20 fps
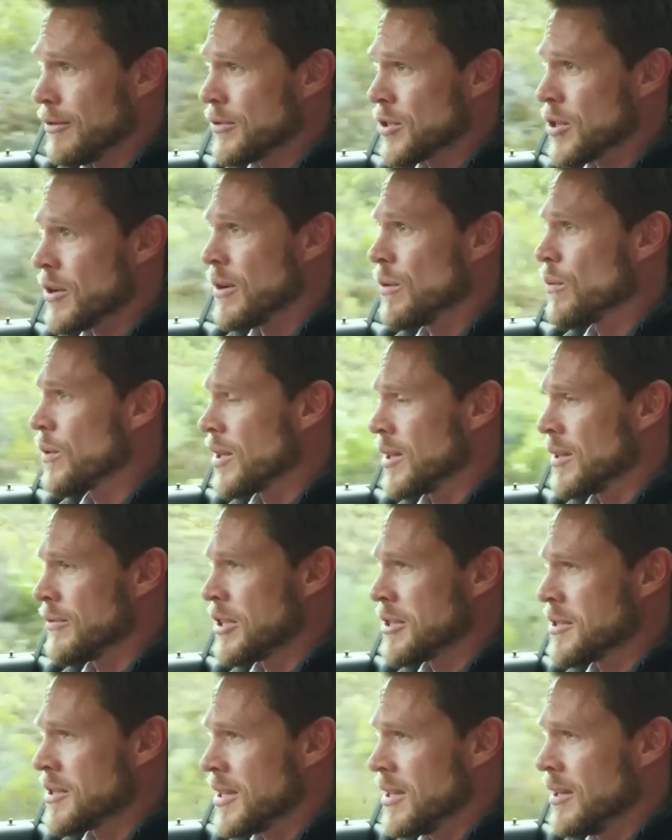of towing with the
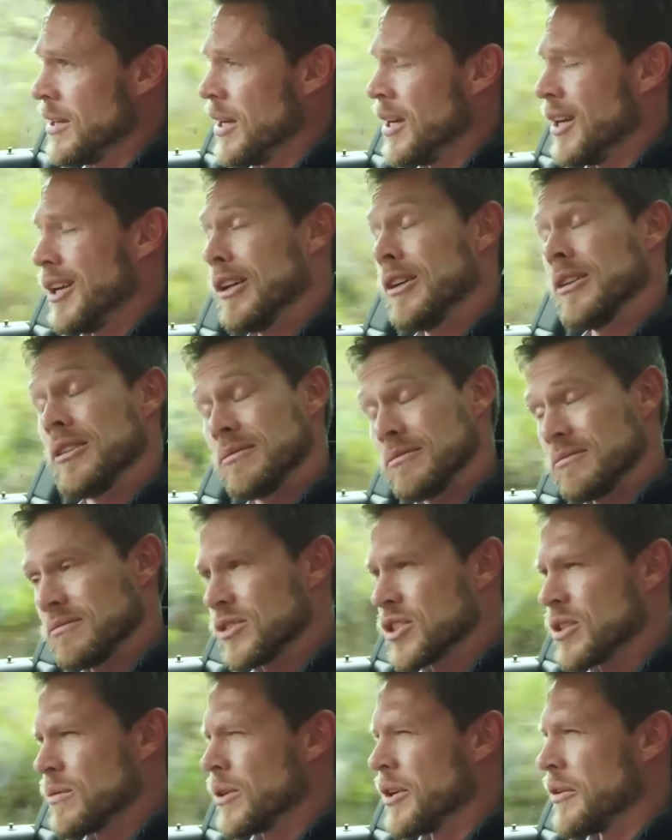Levante,
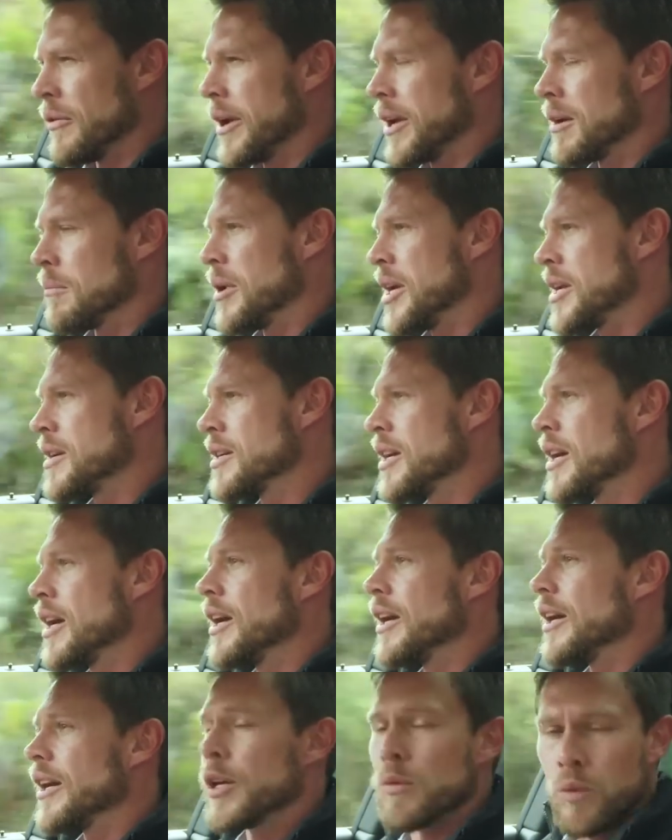which I wouldn't recommend,
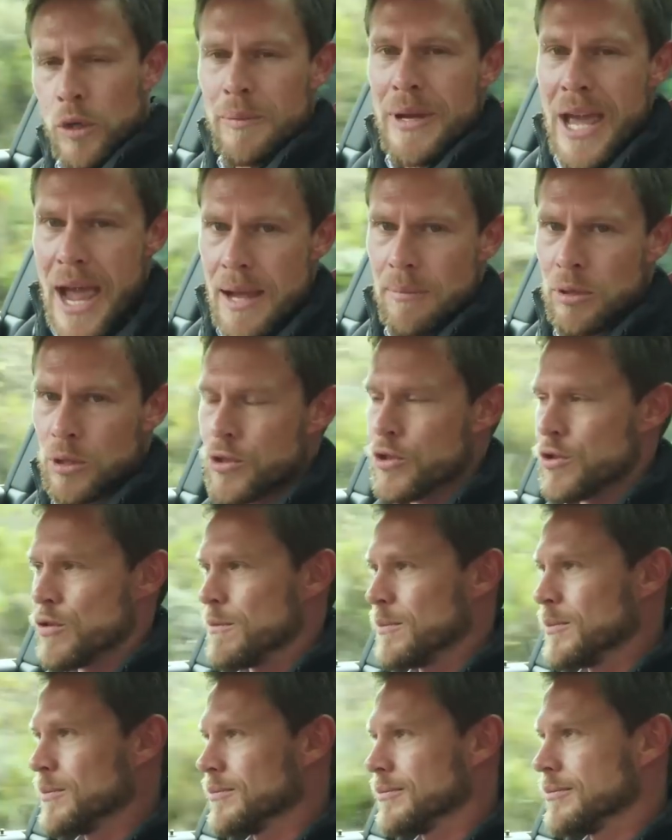it would be able to.
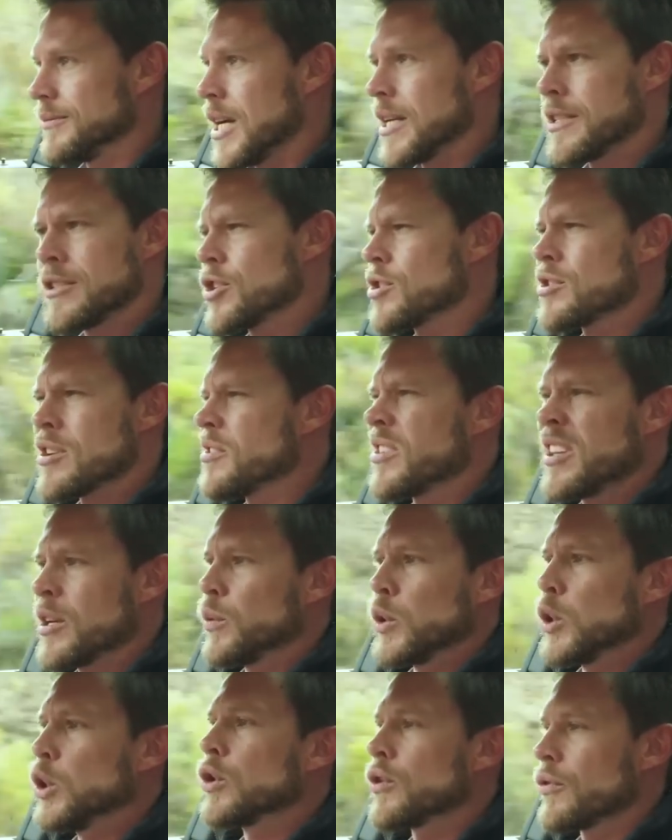I just don't think it
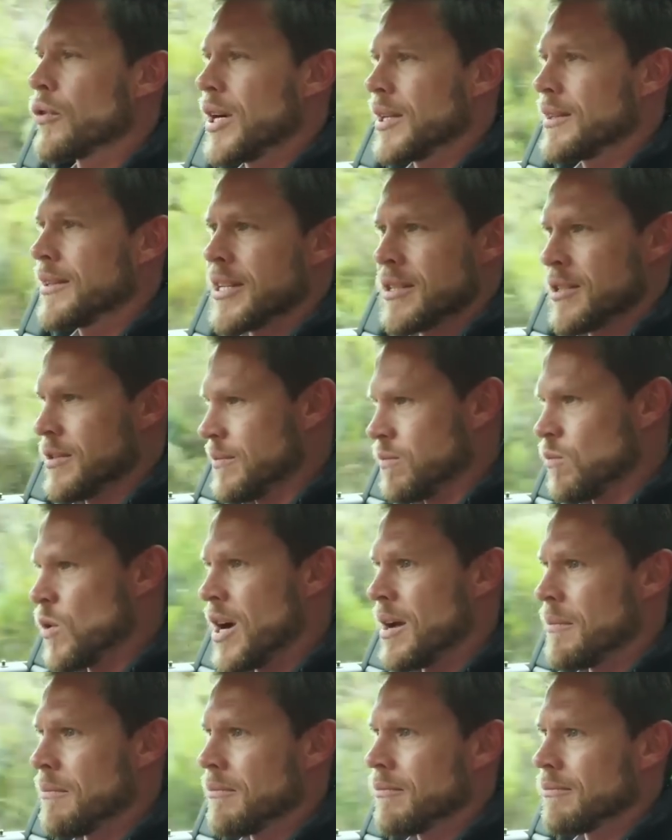would look right. That's
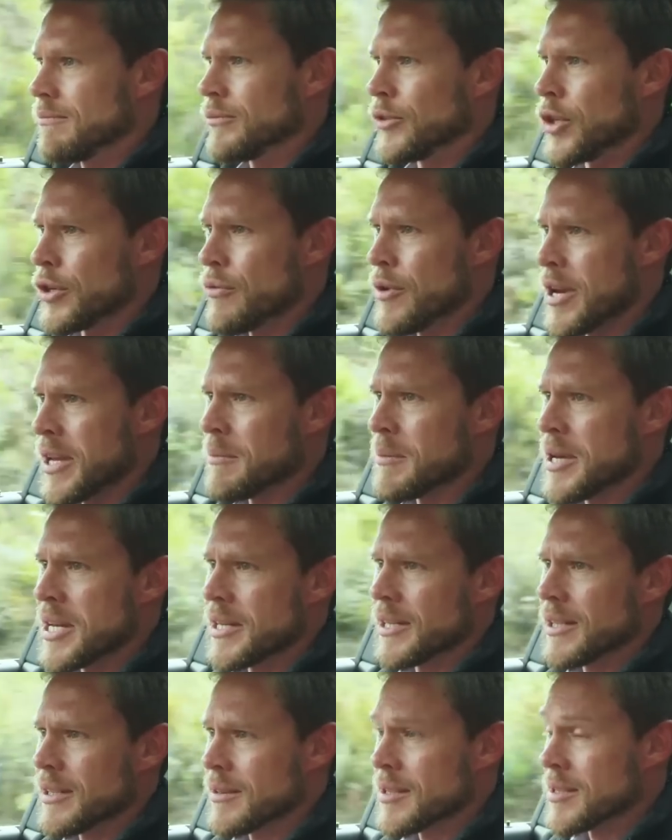why I'm not
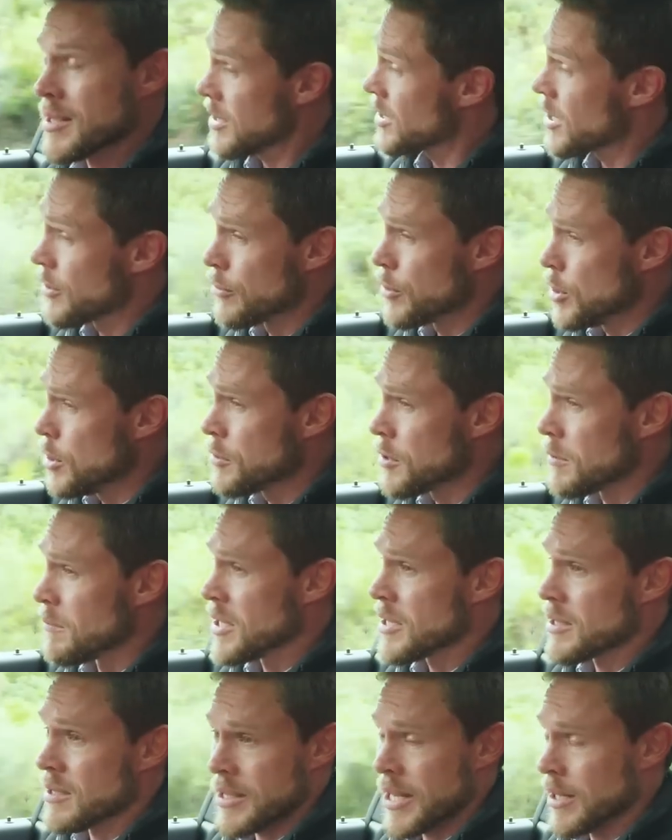recommending it. The 600 Newton
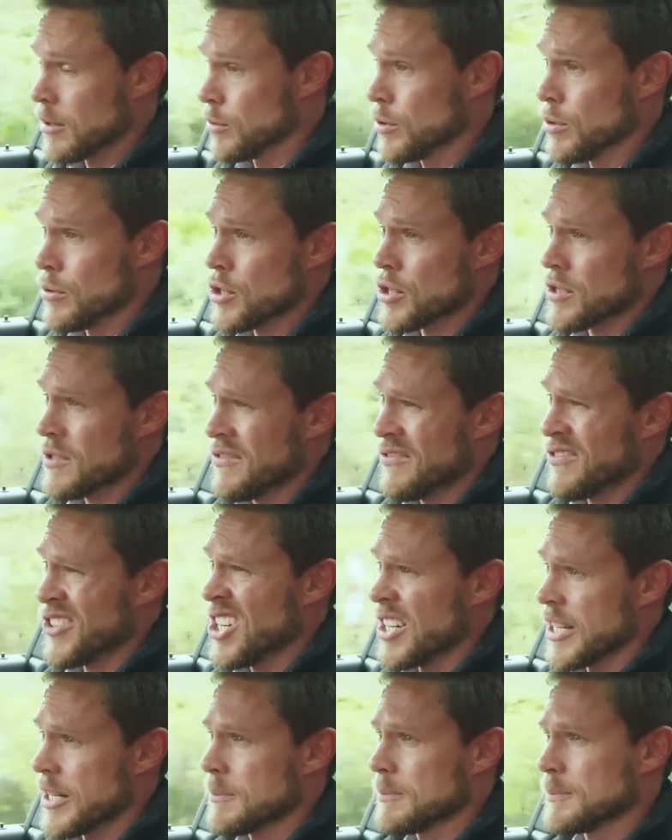meters, that'll do just
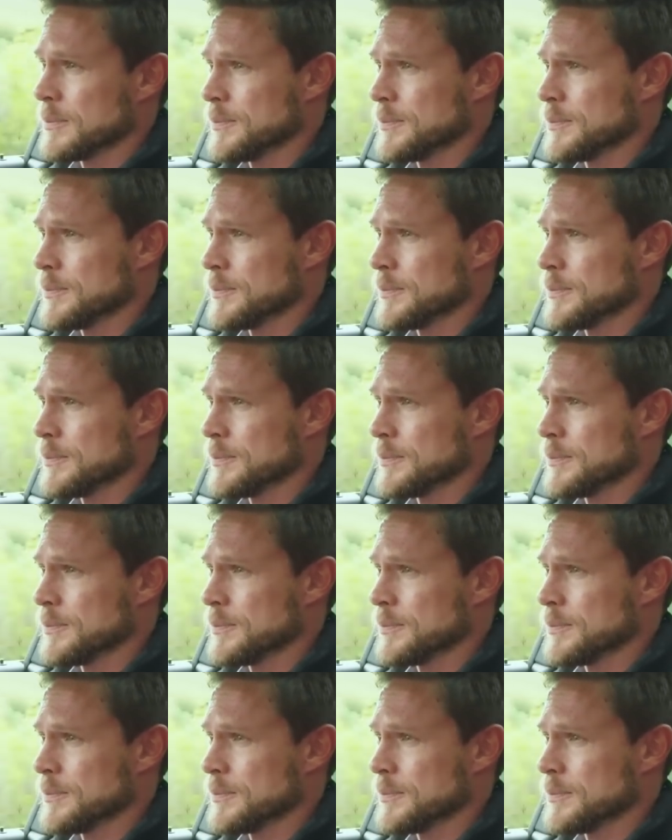fine.